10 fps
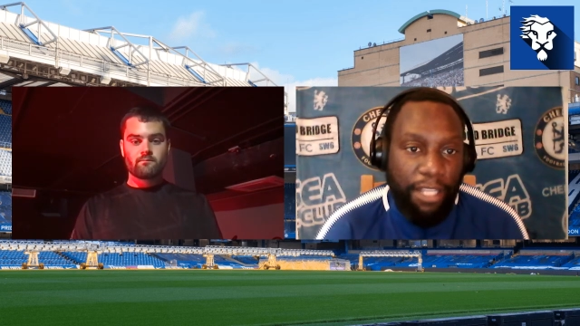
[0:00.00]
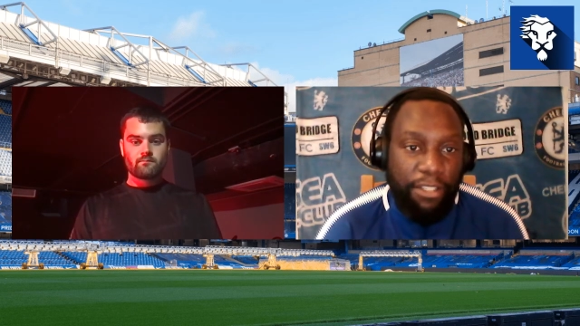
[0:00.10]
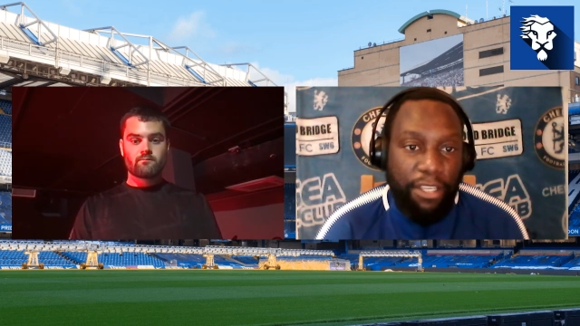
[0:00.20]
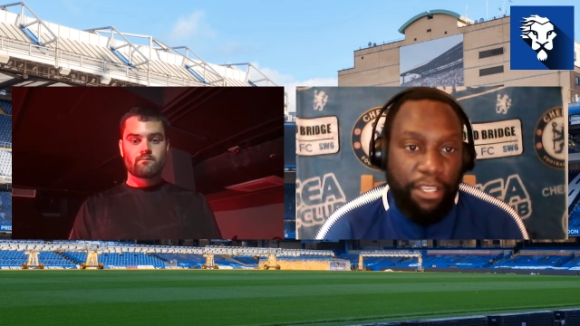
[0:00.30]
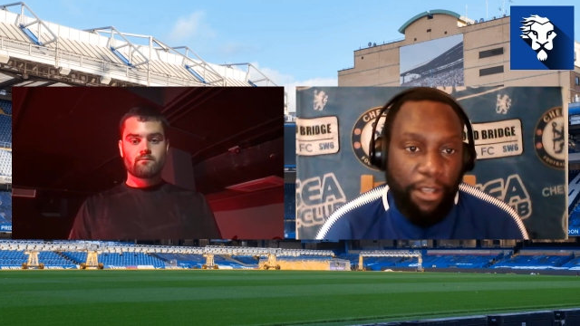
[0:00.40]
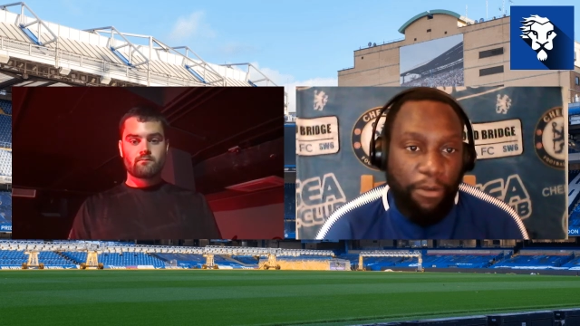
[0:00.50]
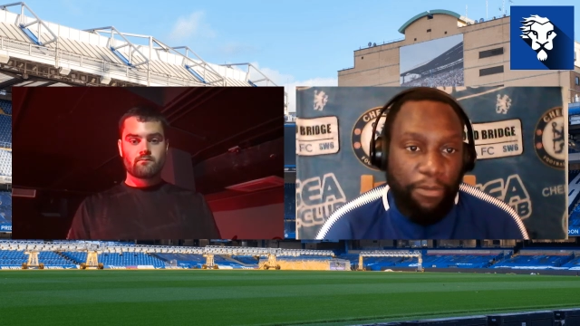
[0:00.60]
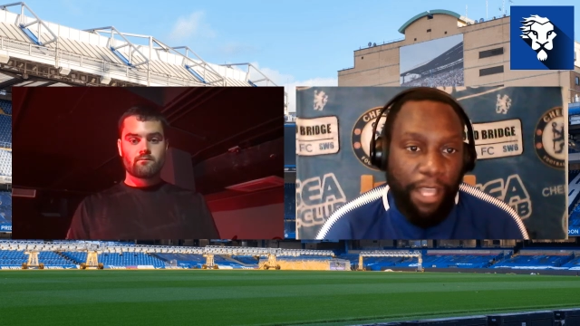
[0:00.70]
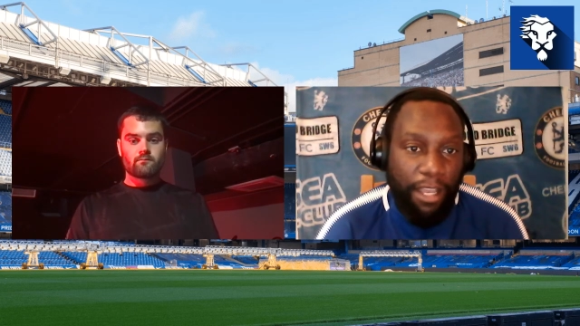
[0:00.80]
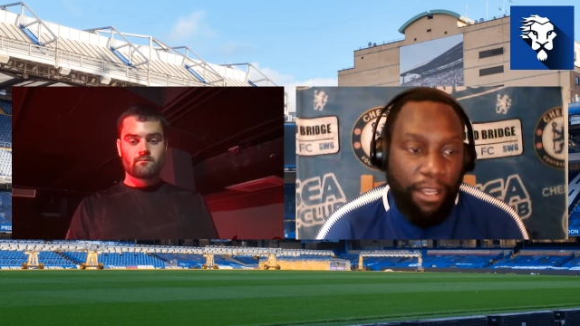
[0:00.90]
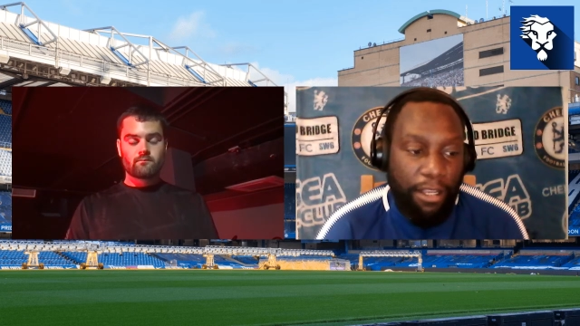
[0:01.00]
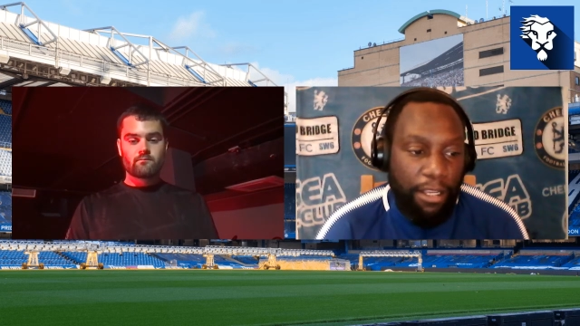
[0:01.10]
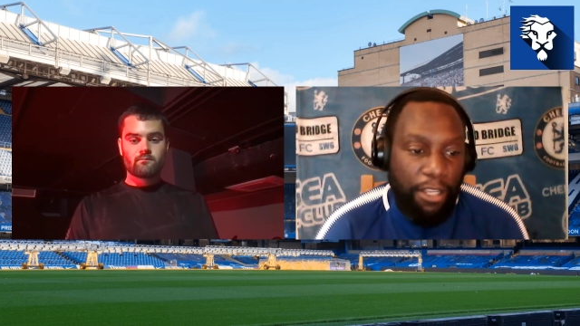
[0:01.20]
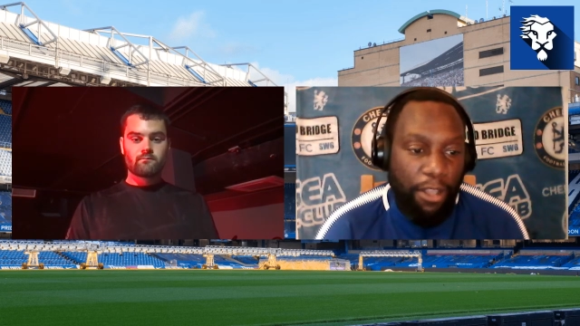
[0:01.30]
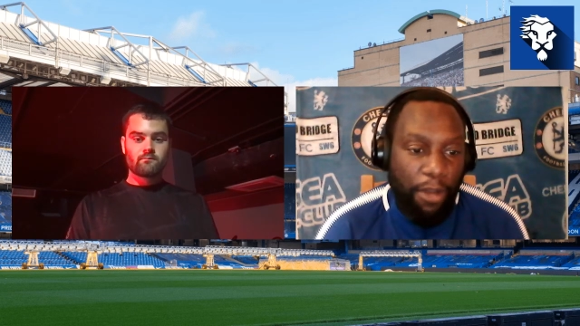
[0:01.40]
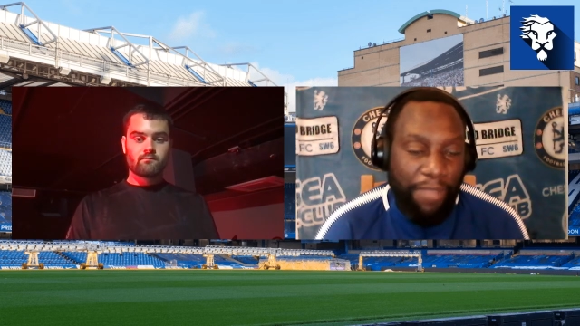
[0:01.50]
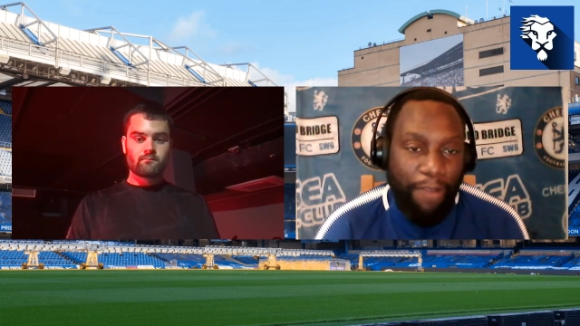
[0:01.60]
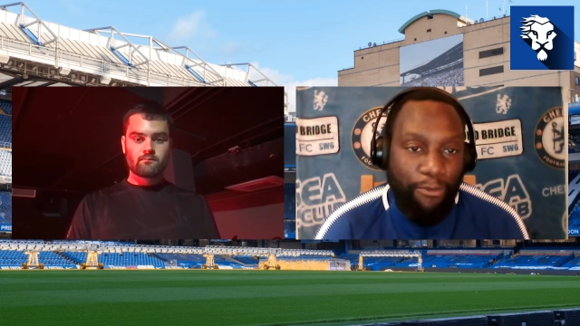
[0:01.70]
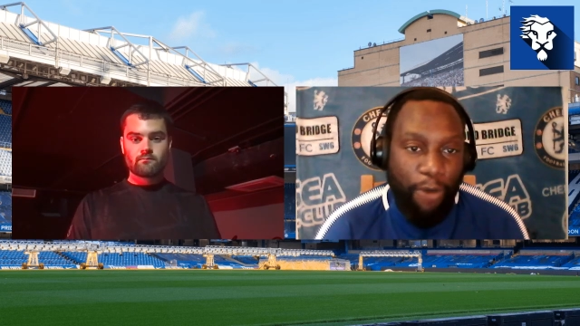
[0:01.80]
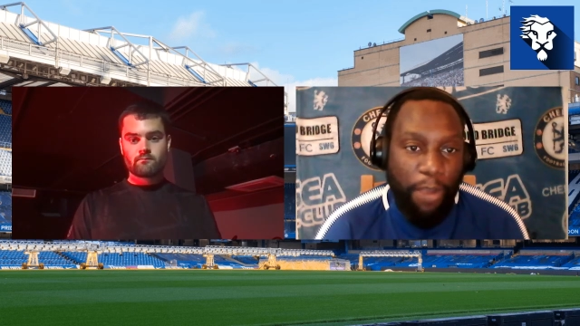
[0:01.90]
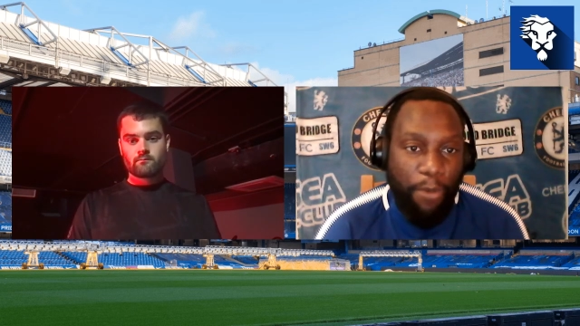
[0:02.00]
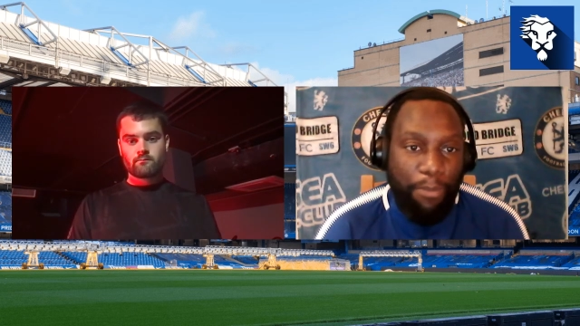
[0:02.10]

Speaker 1: and to yourself that, you know, that right wing